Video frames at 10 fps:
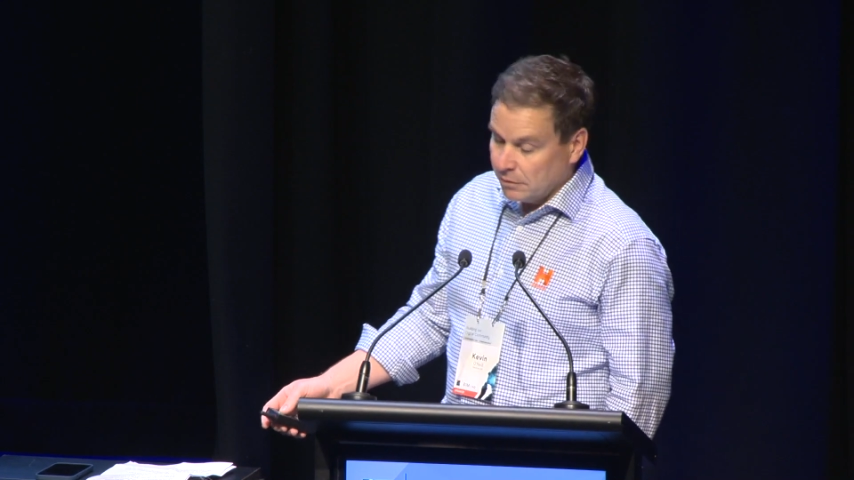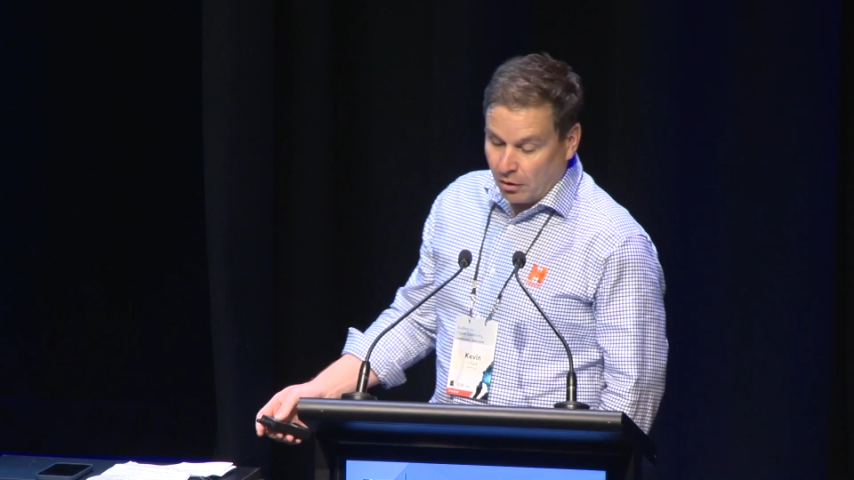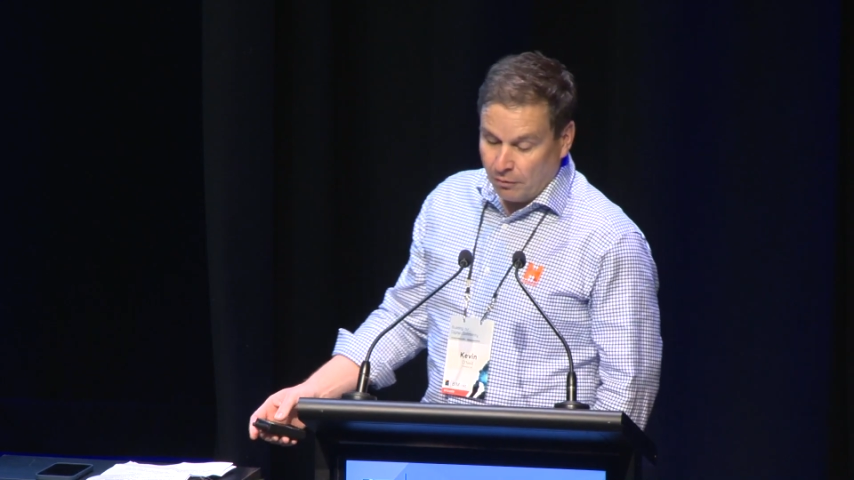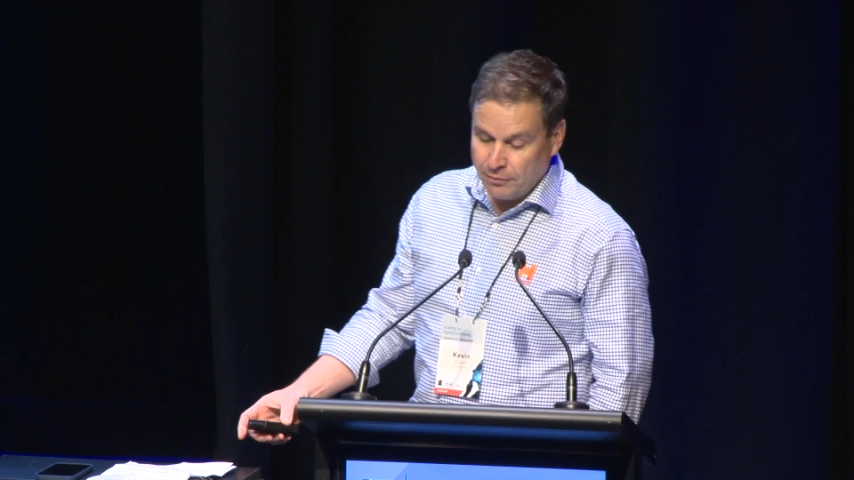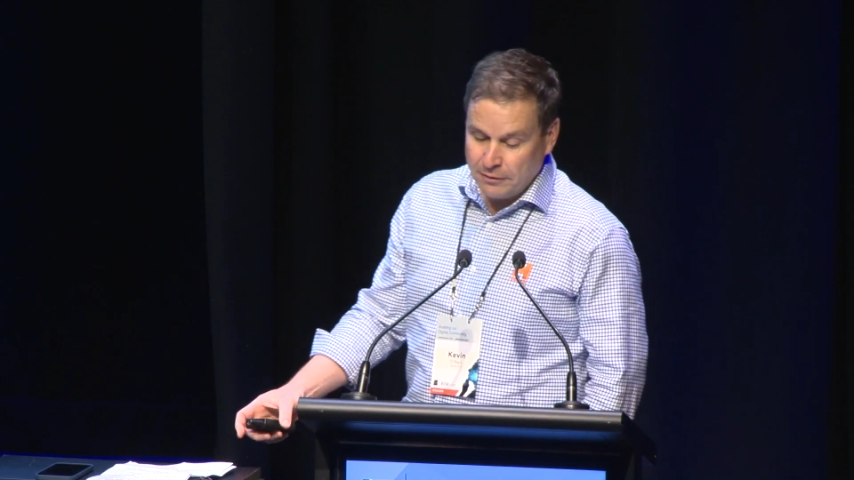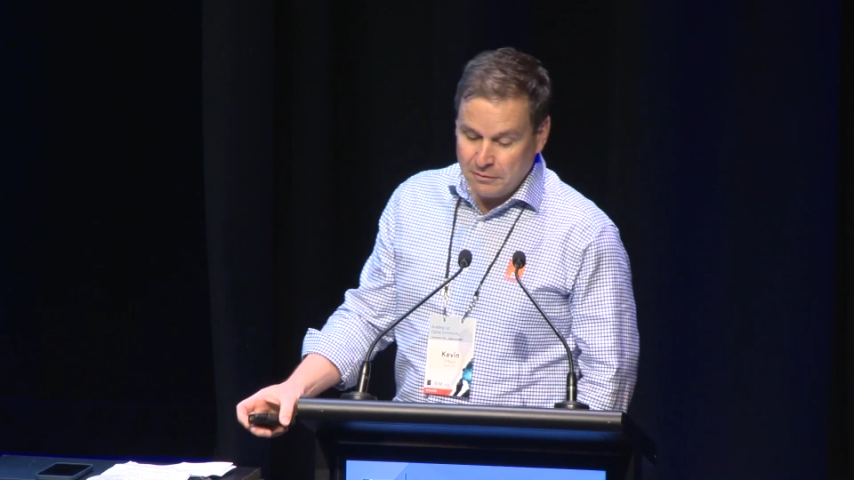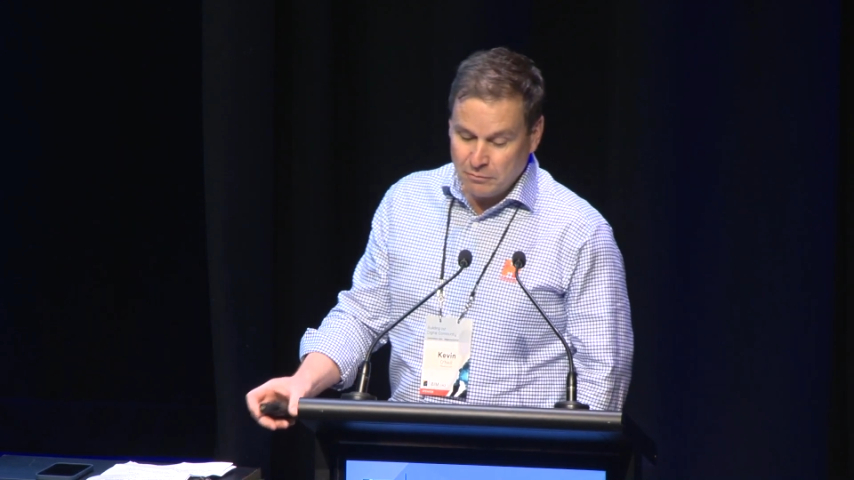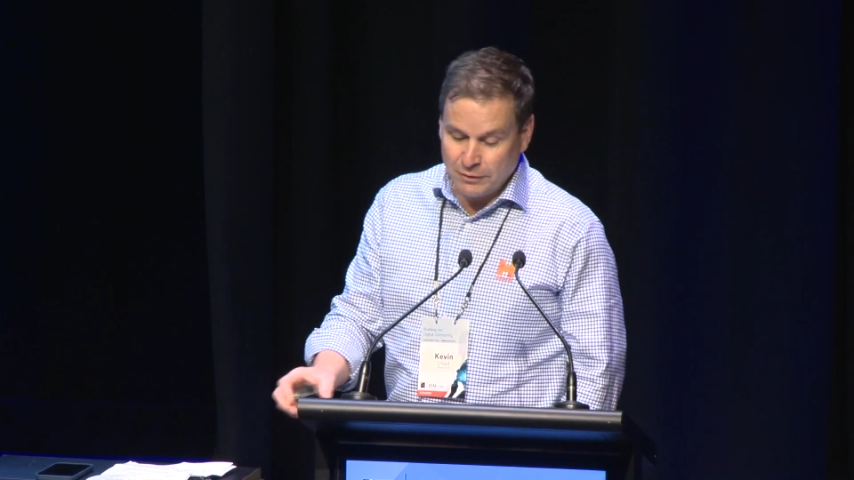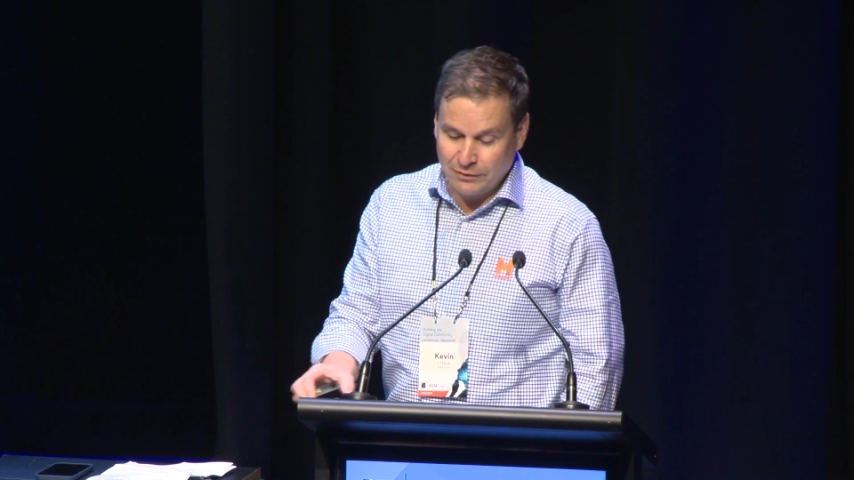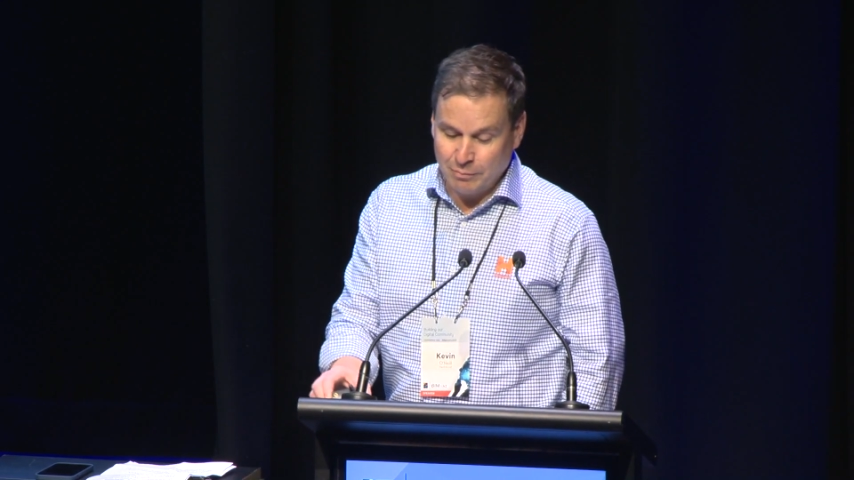Often,
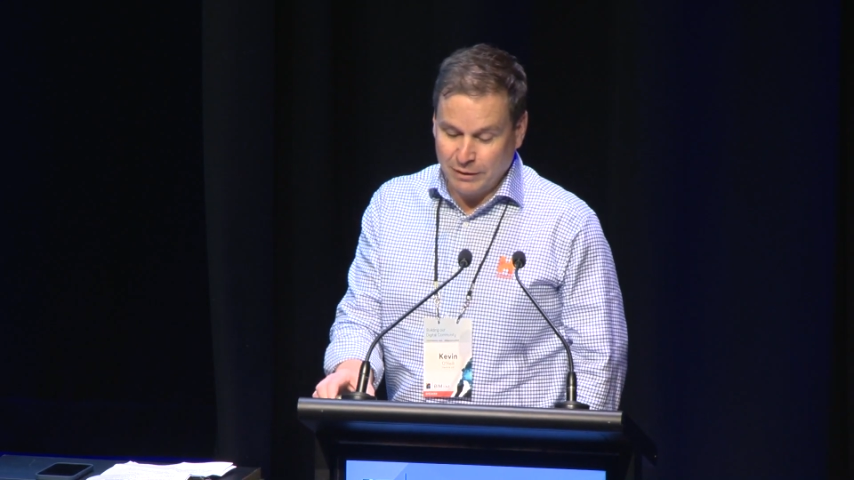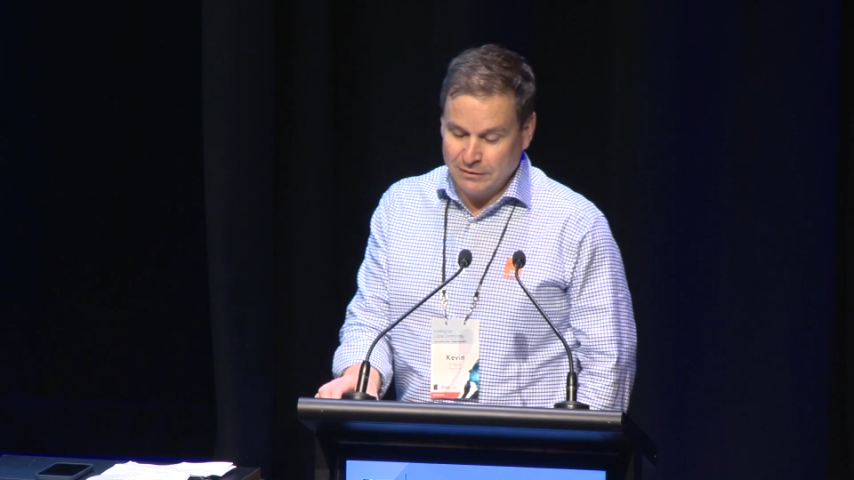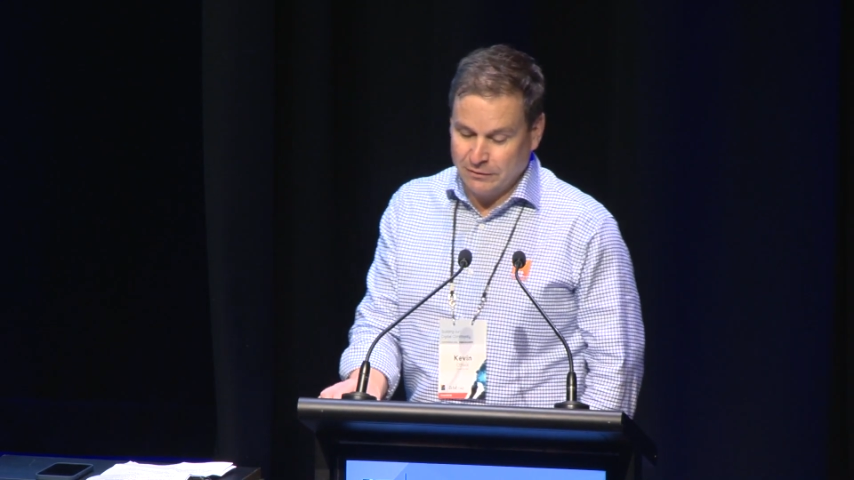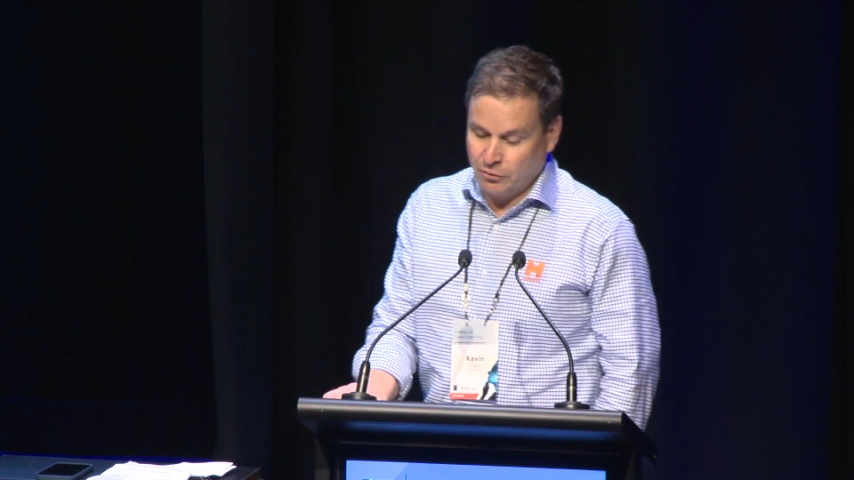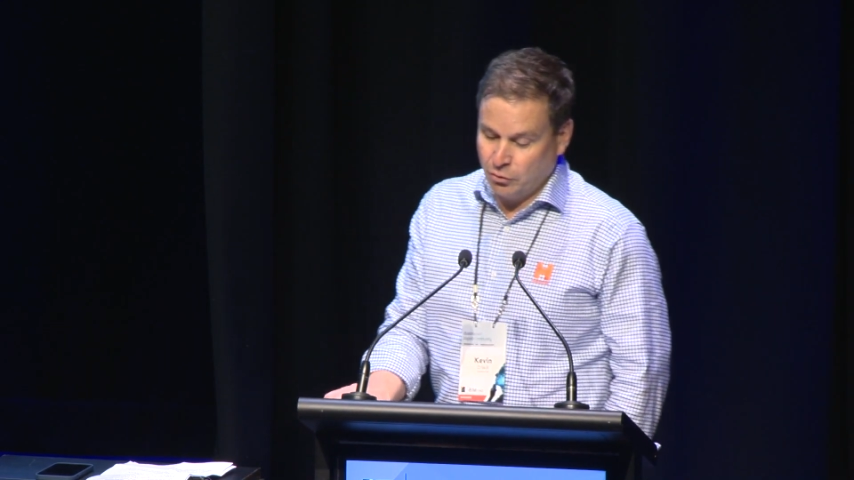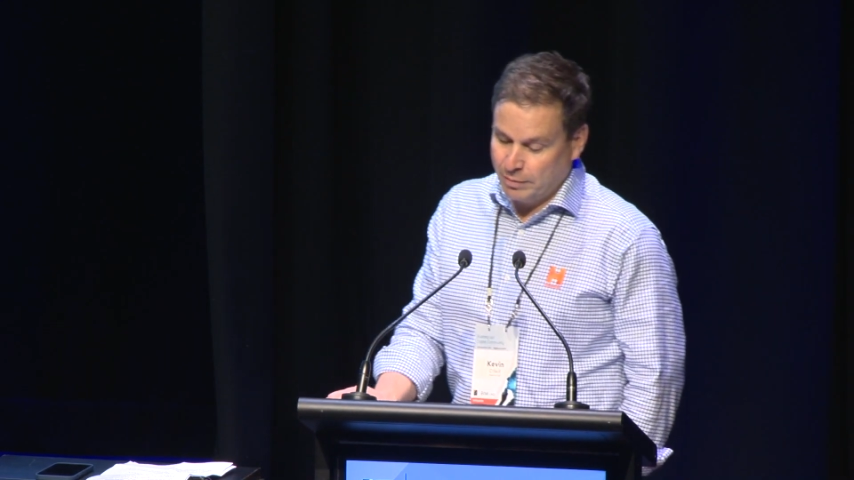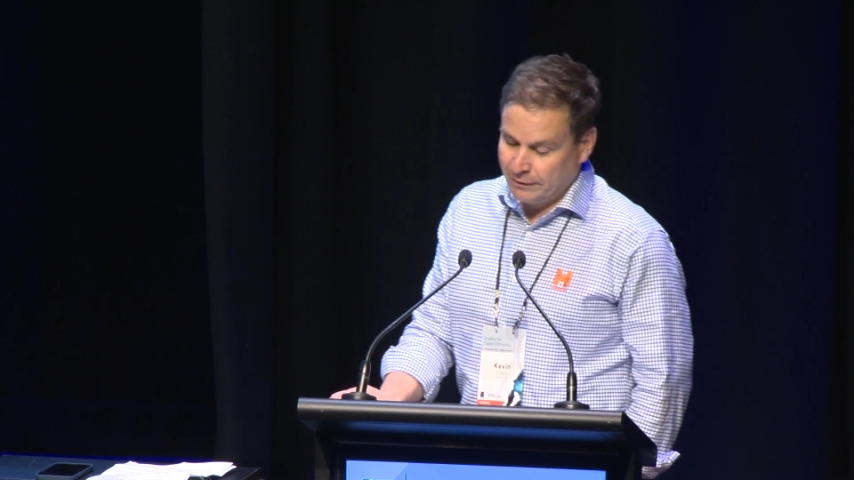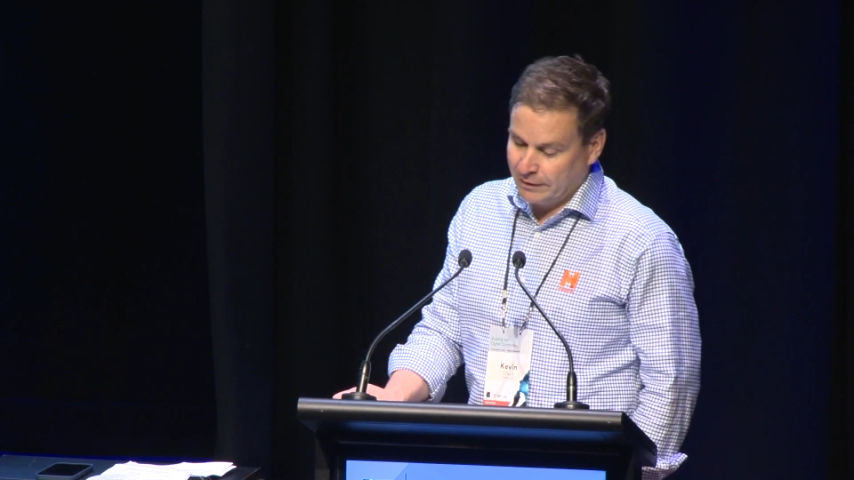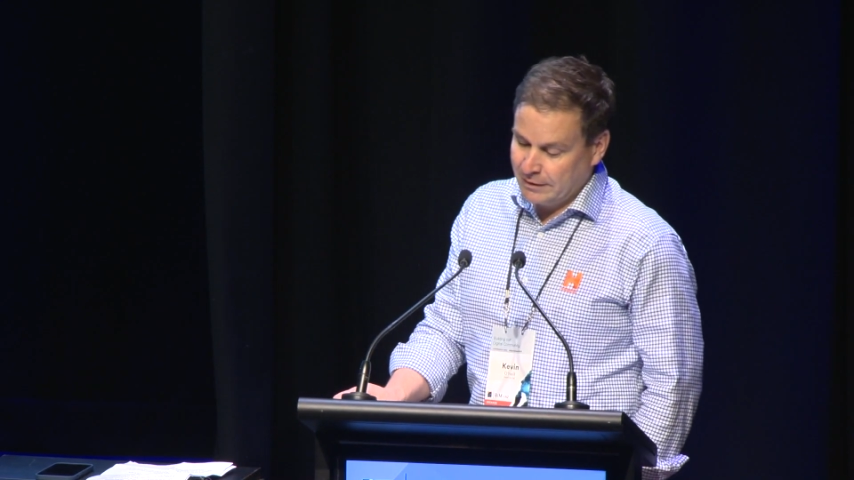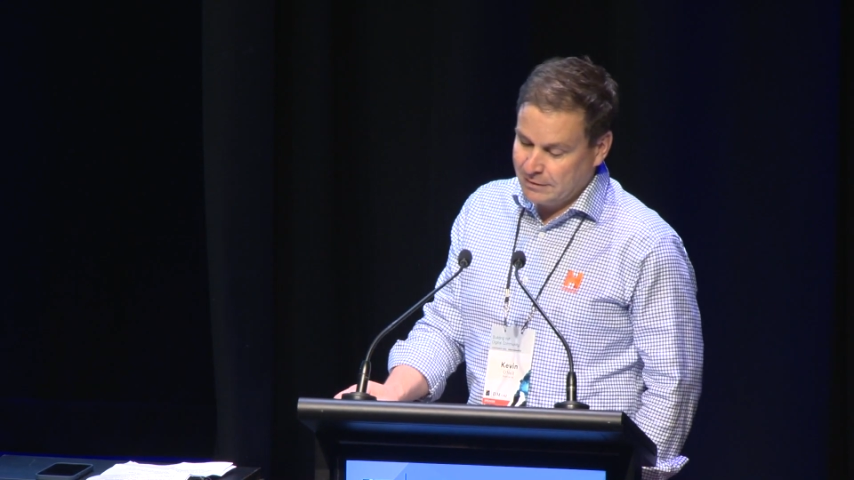we're simply just too
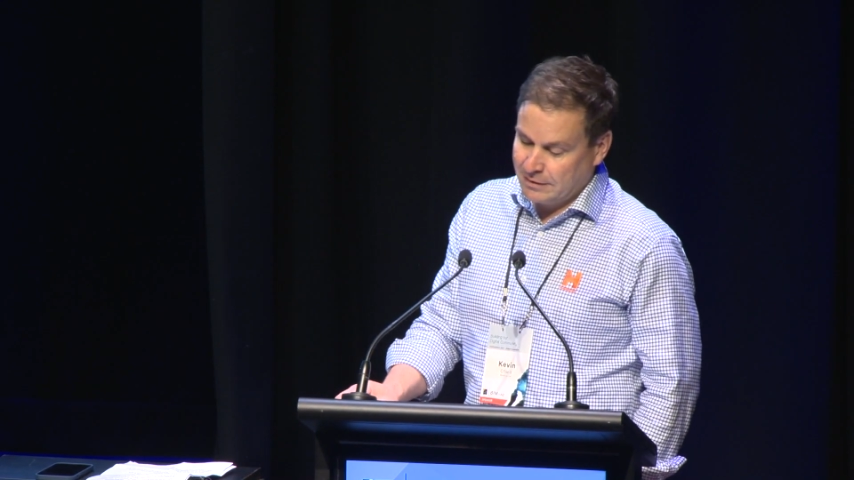busy to